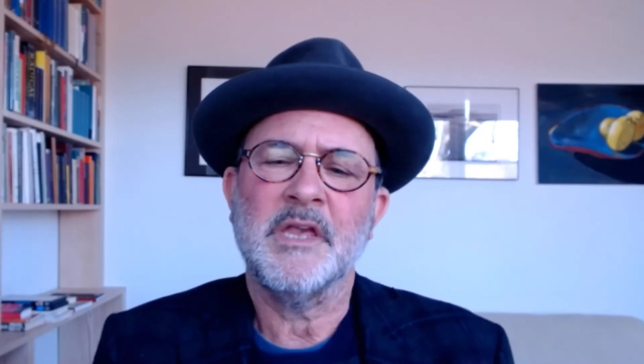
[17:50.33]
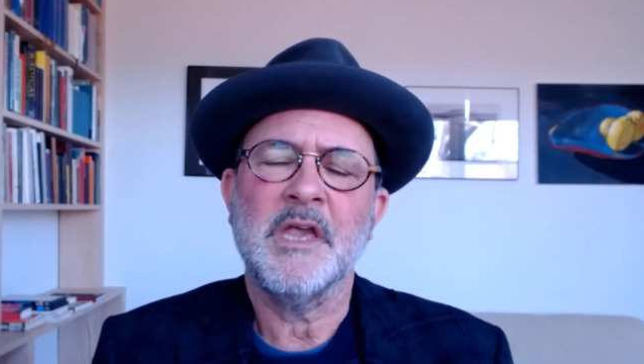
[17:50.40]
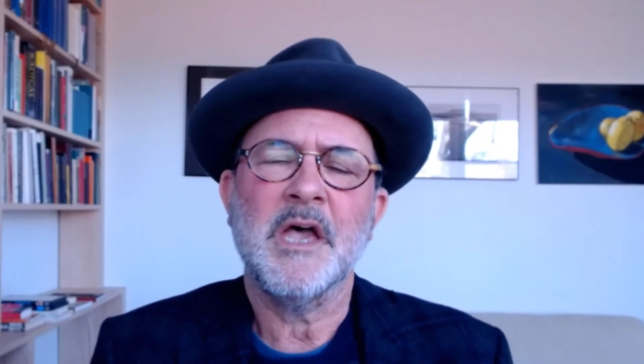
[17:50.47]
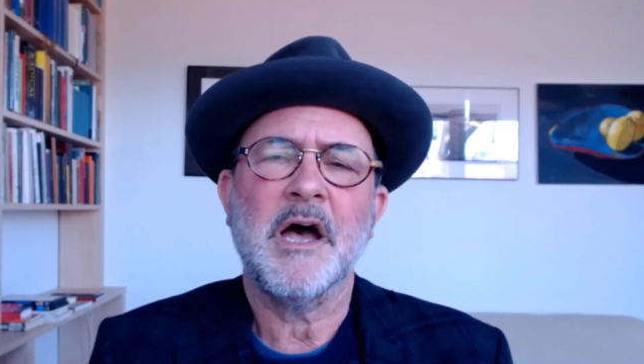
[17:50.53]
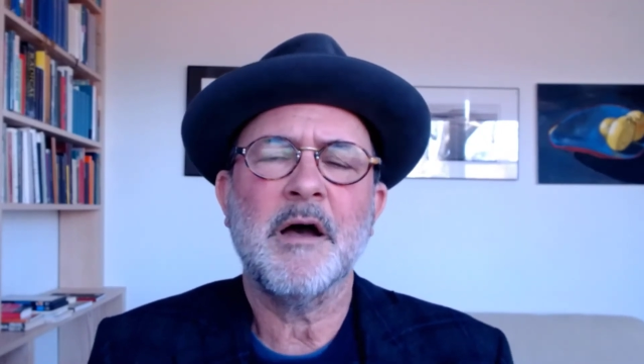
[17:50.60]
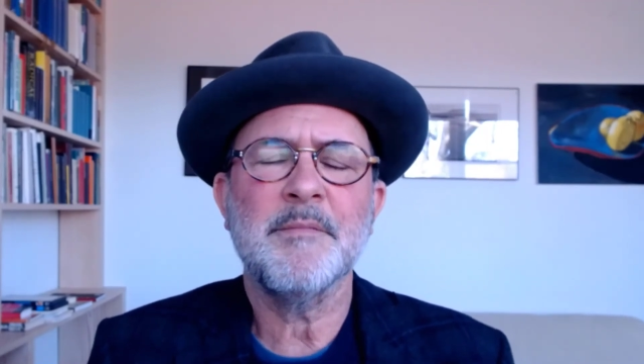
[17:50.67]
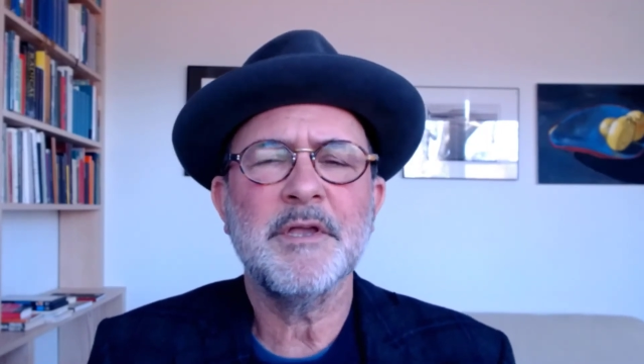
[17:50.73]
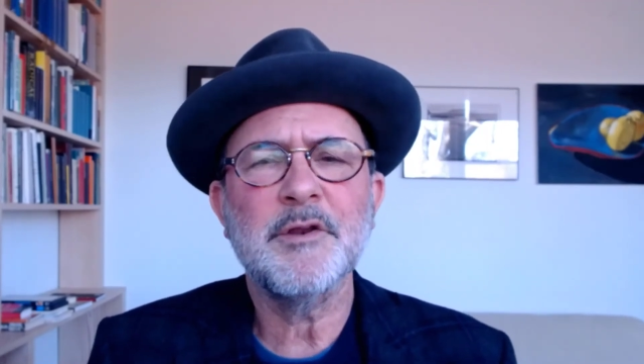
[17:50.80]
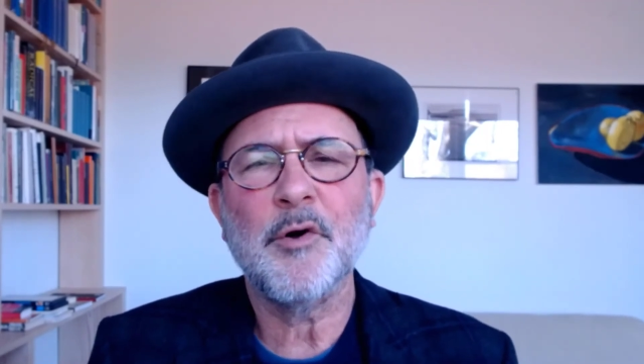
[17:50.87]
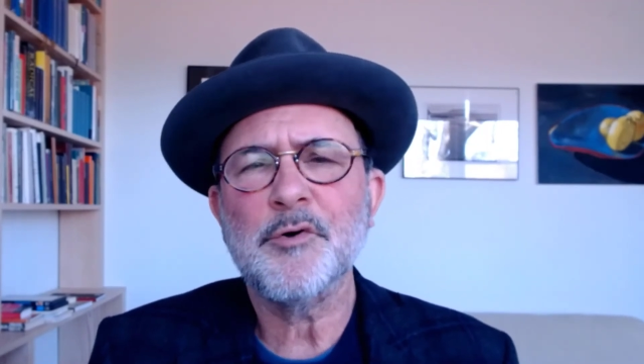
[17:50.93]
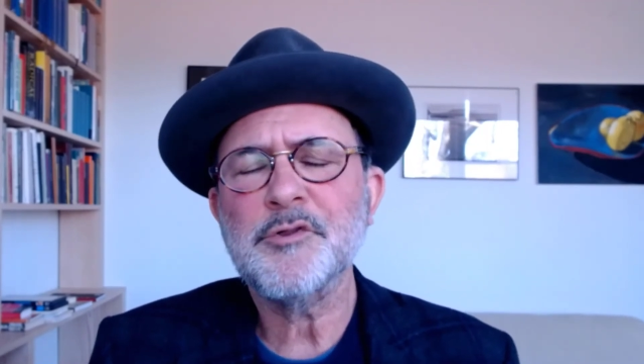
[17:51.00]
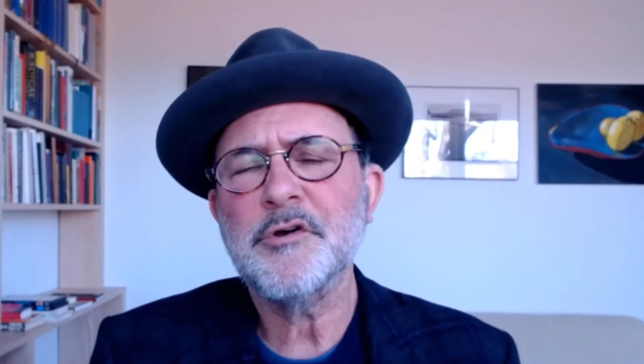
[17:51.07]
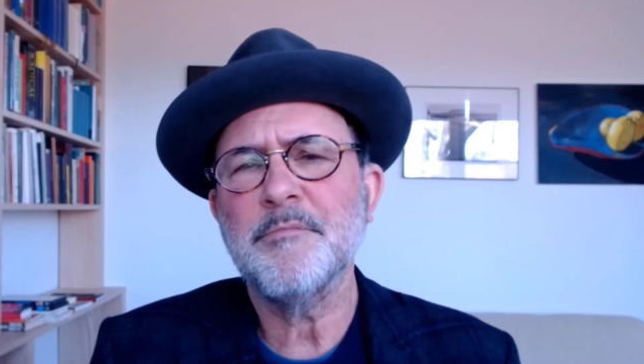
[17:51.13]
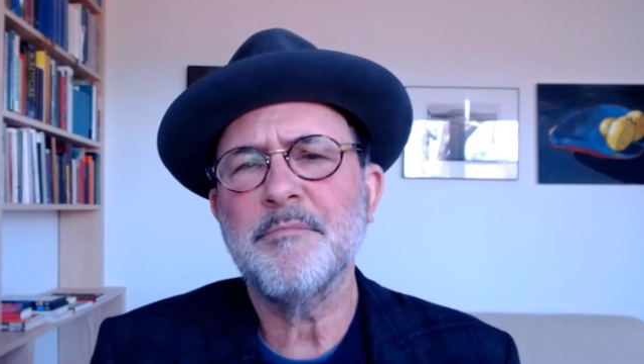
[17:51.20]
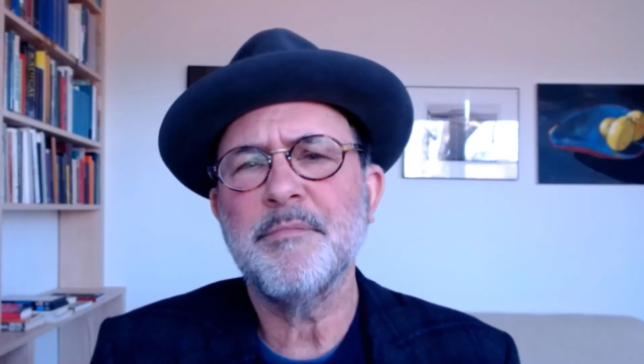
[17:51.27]
It
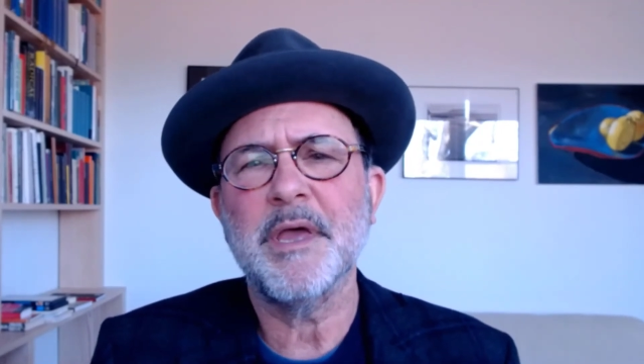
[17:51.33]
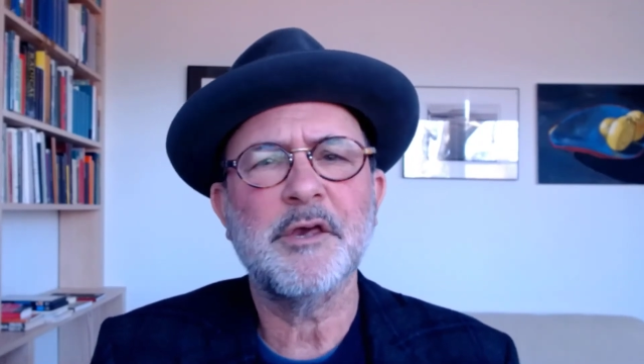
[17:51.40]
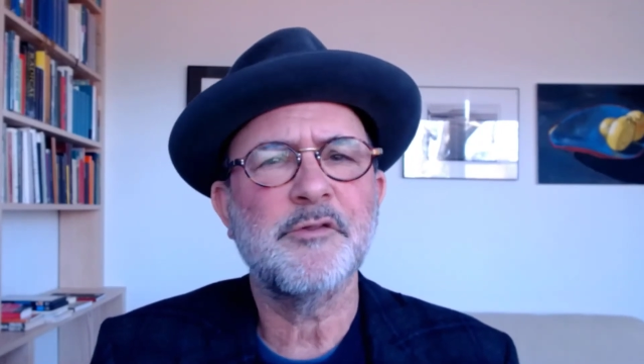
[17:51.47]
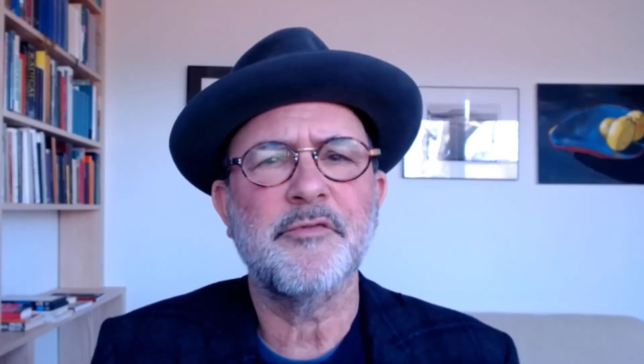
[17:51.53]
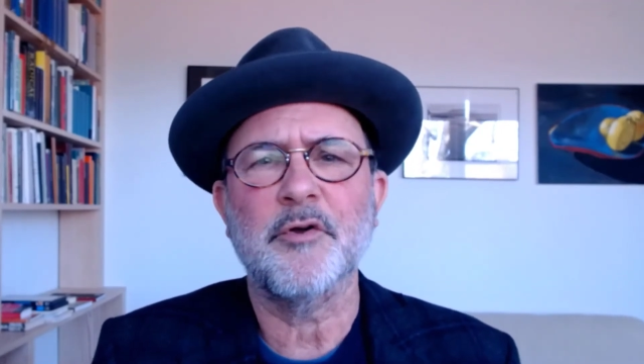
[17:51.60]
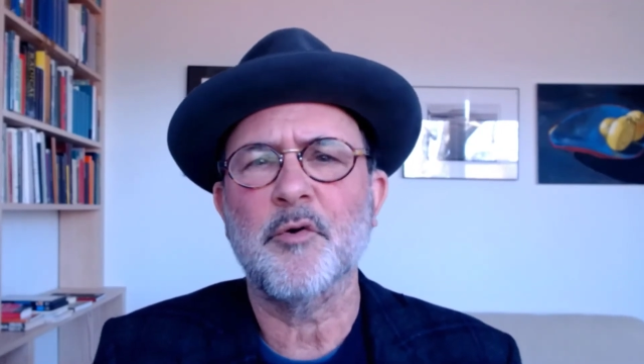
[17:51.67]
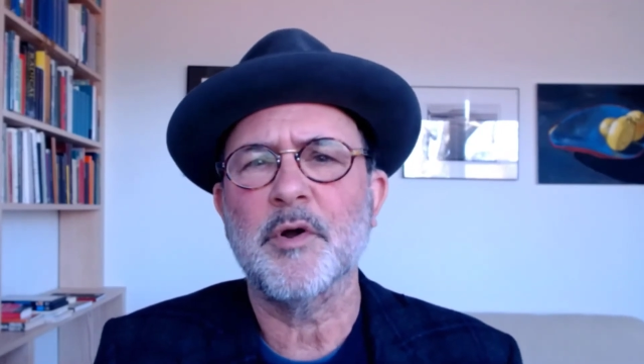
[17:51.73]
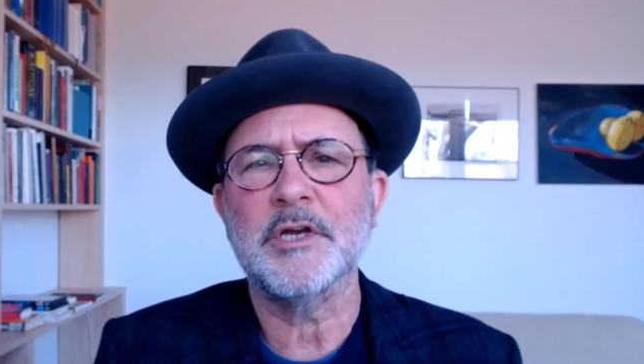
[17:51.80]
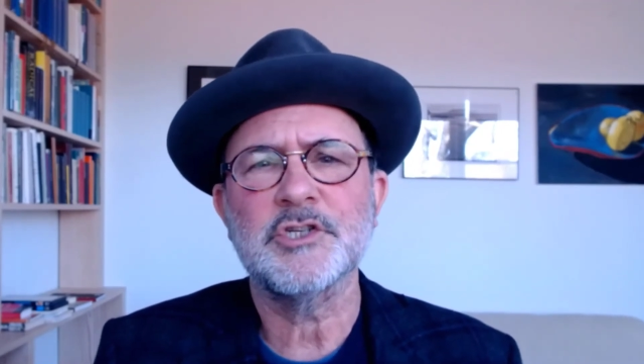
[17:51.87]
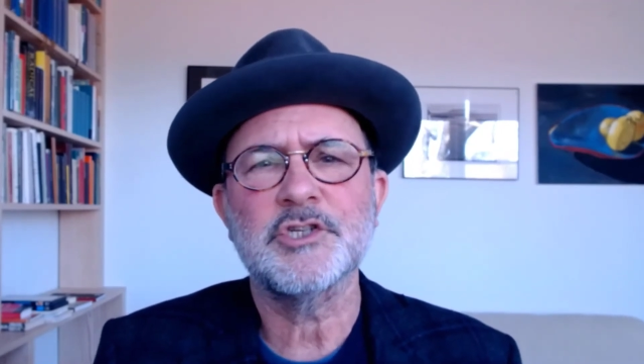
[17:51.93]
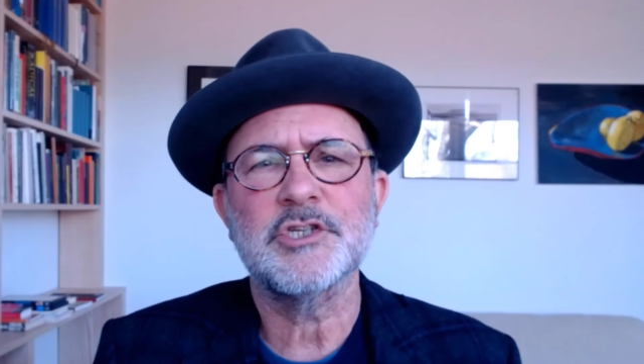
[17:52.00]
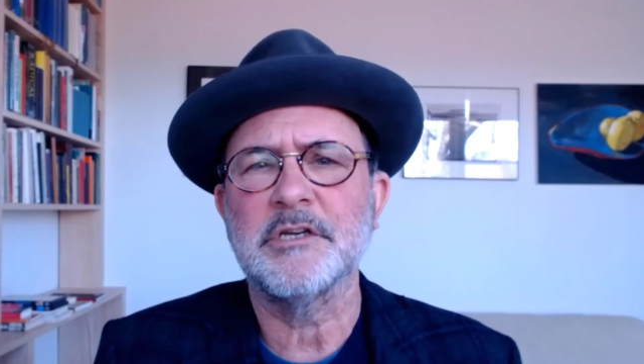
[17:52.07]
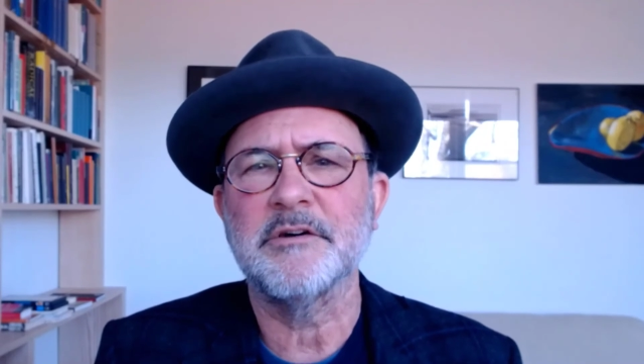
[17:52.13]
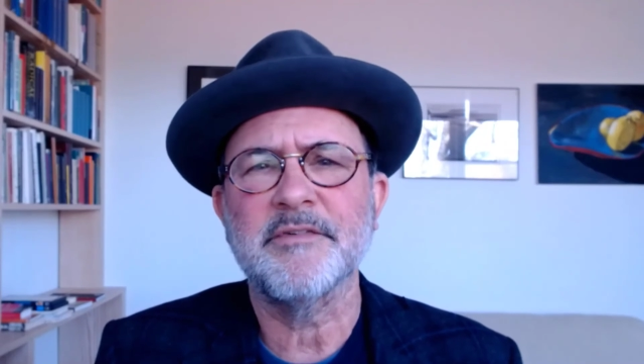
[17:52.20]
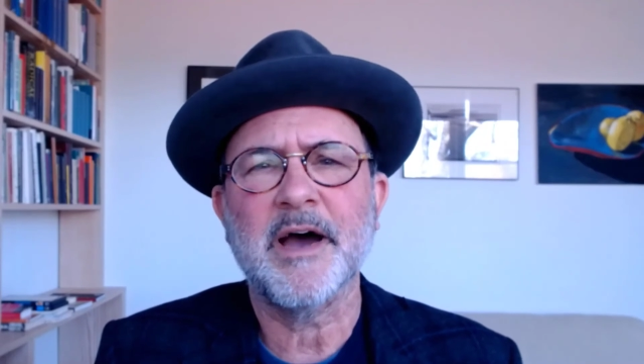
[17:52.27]
also begs the
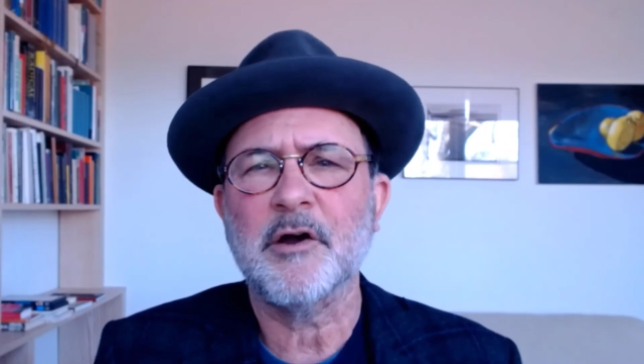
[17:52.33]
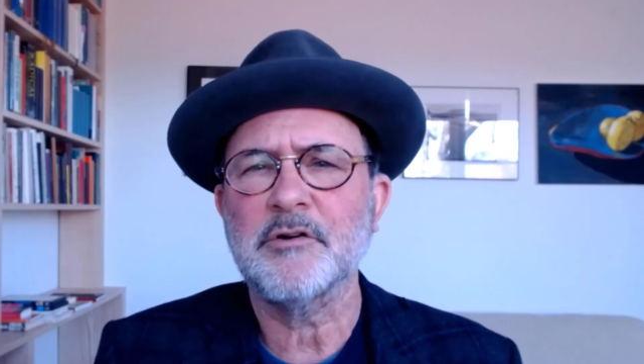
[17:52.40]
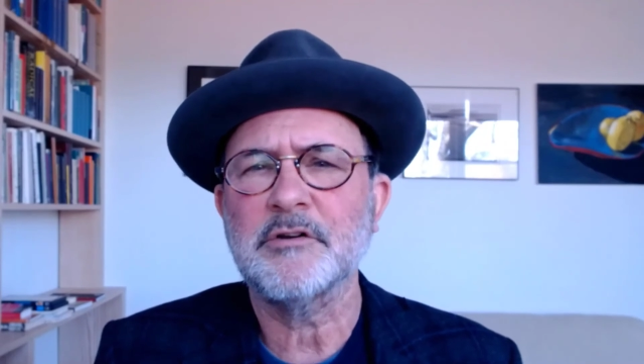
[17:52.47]
question of how